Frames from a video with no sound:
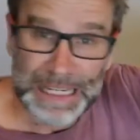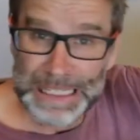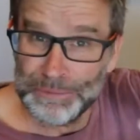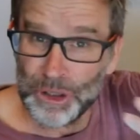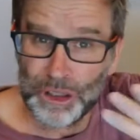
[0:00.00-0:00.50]

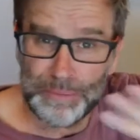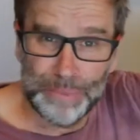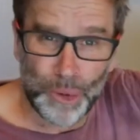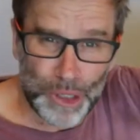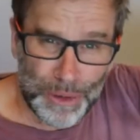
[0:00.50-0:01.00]
Now, I'm not gonna
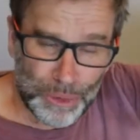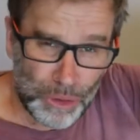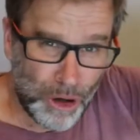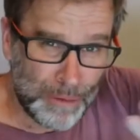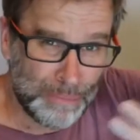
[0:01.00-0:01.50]
bore you with
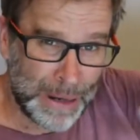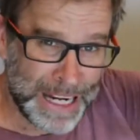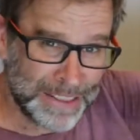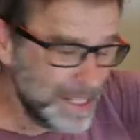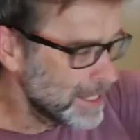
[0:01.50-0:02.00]
all my
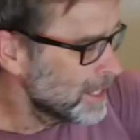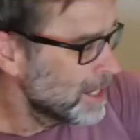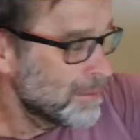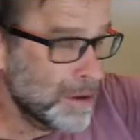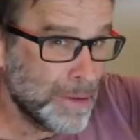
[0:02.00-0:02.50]
painting,
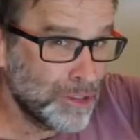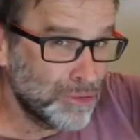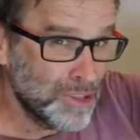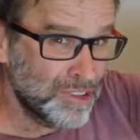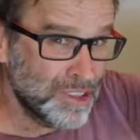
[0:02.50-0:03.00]
but make
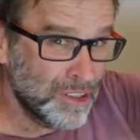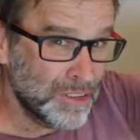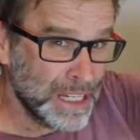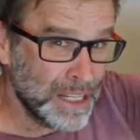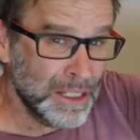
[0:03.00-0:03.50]
sure you stick
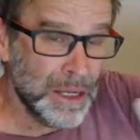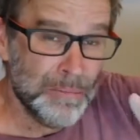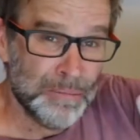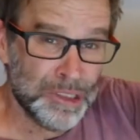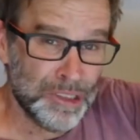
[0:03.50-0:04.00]
around
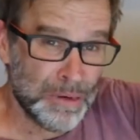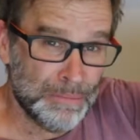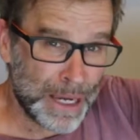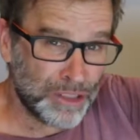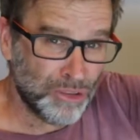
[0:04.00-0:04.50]
because I'll be
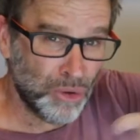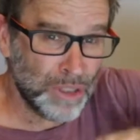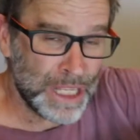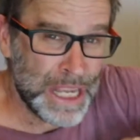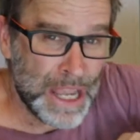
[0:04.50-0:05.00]
back
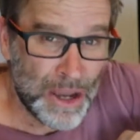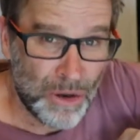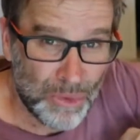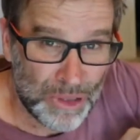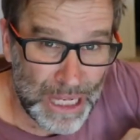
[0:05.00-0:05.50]
shortly
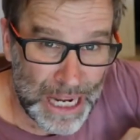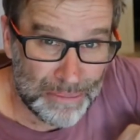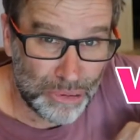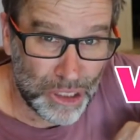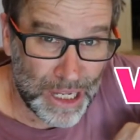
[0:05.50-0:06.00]
with the
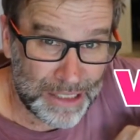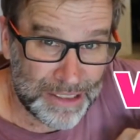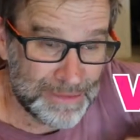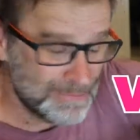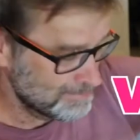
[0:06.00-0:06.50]
end
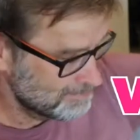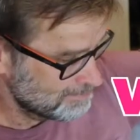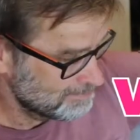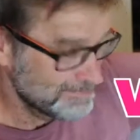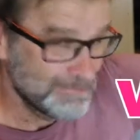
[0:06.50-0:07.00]
product.
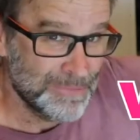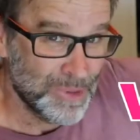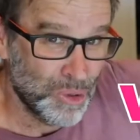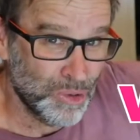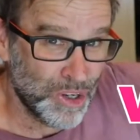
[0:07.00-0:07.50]

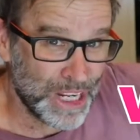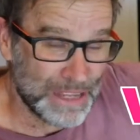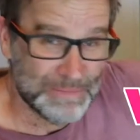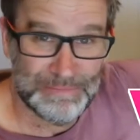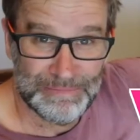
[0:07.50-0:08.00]

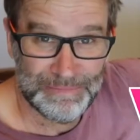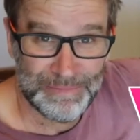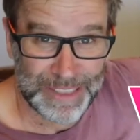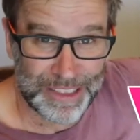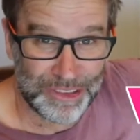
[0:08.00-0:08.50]
Alrighty,
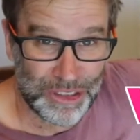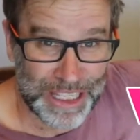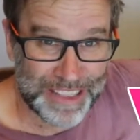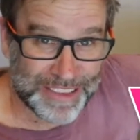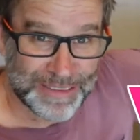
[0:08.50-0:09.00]
let's do
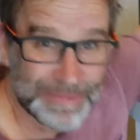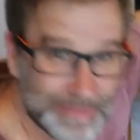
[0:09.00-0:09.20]
this.